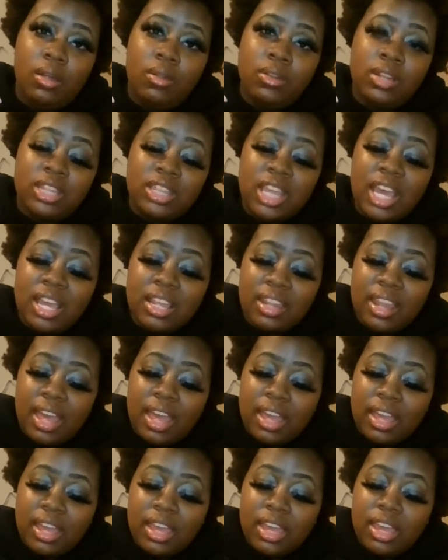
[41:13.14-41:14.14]
the thing
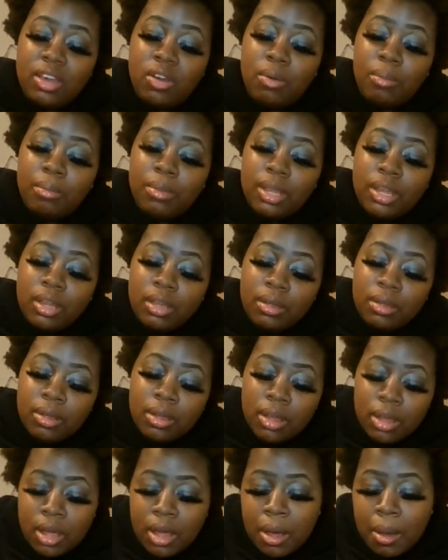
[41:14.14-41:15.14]
that killed me,
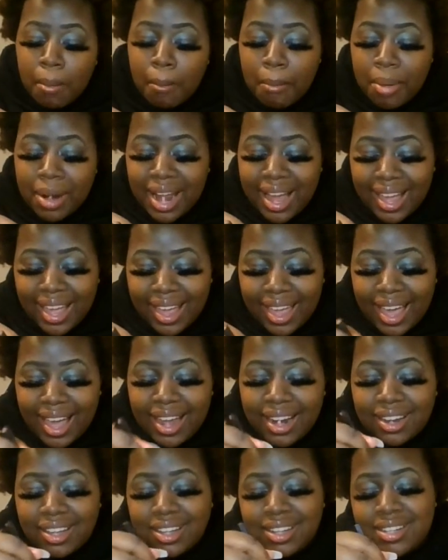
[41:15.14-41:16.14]
but I could
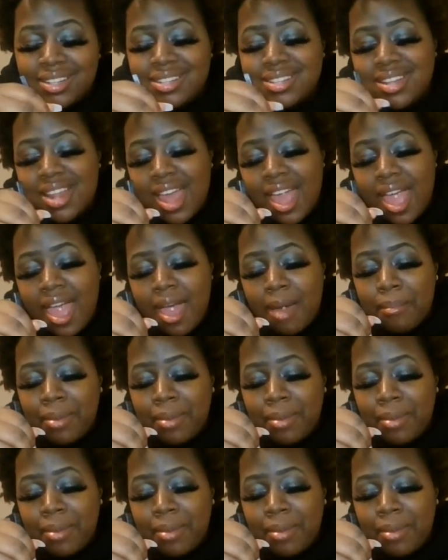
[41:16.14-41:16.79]
kind of understand,